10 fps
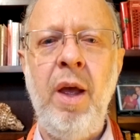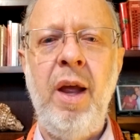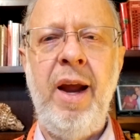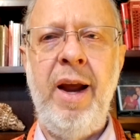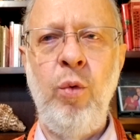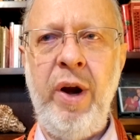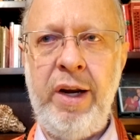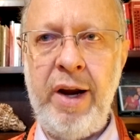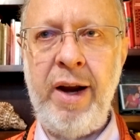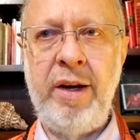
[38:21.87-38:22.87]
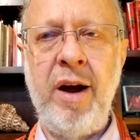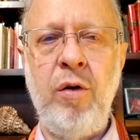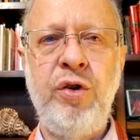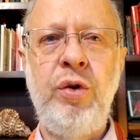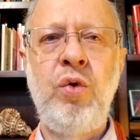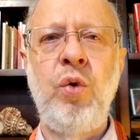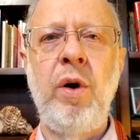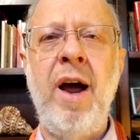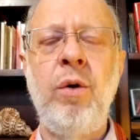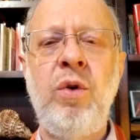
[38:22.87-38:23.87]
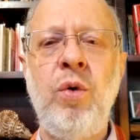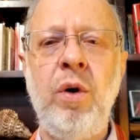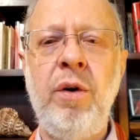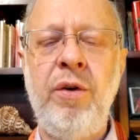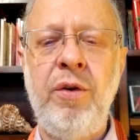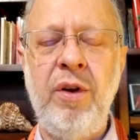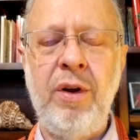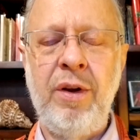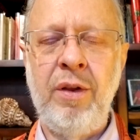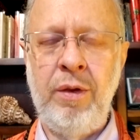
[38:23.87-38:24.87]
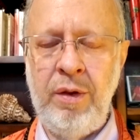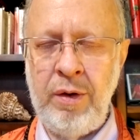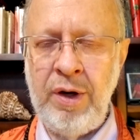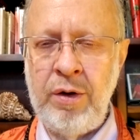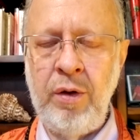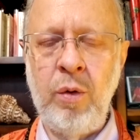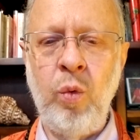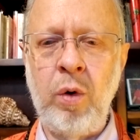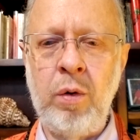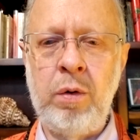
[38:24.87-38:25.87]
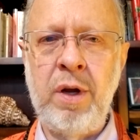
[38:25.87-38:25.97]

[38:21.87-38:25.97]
and radiate out towards into the world.